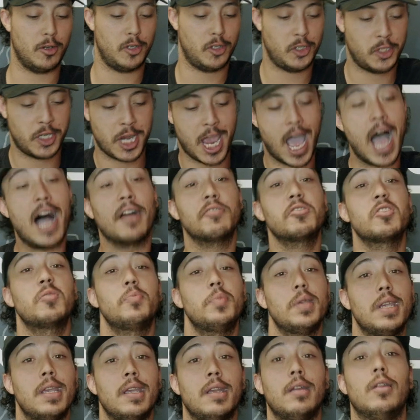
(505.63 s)
shaft
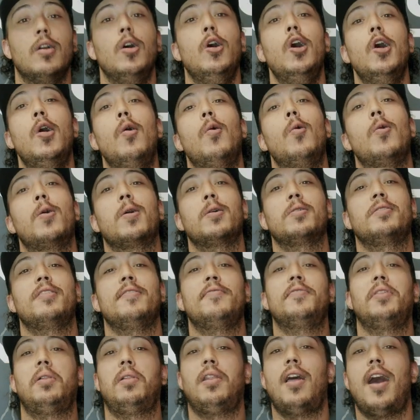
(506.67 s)
speed or the
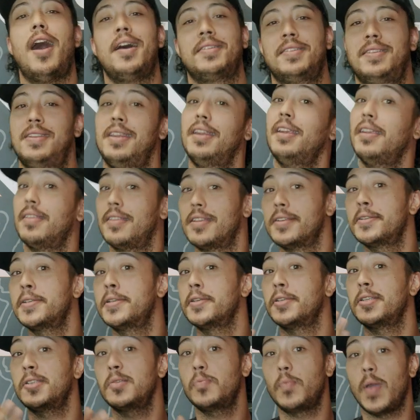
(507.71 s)
velocity the
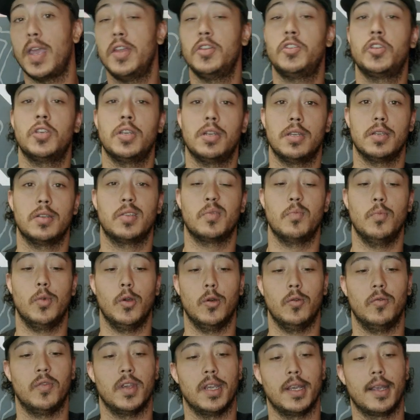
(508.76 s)
suspension is
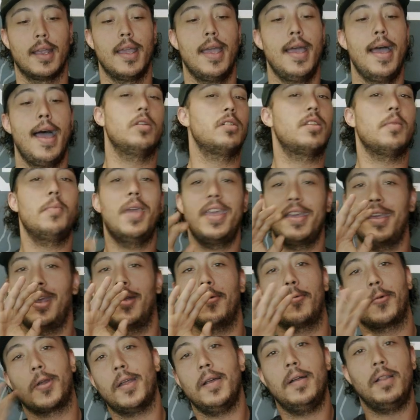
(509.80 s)
moving. To make it
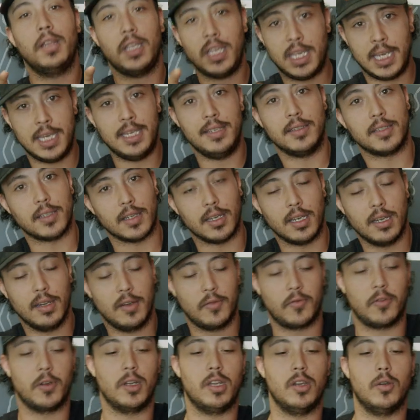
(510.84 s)
real easy
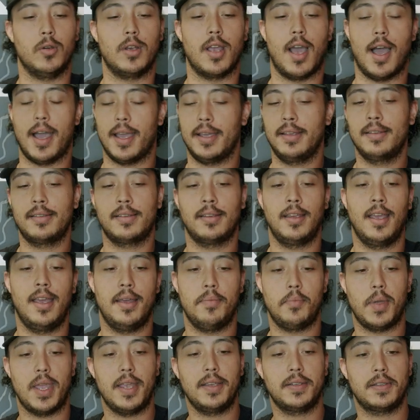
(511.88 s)
for you guys,
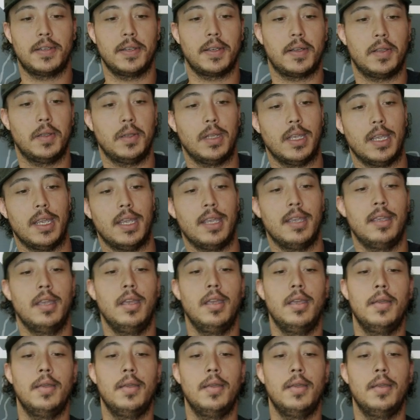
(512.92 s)
basically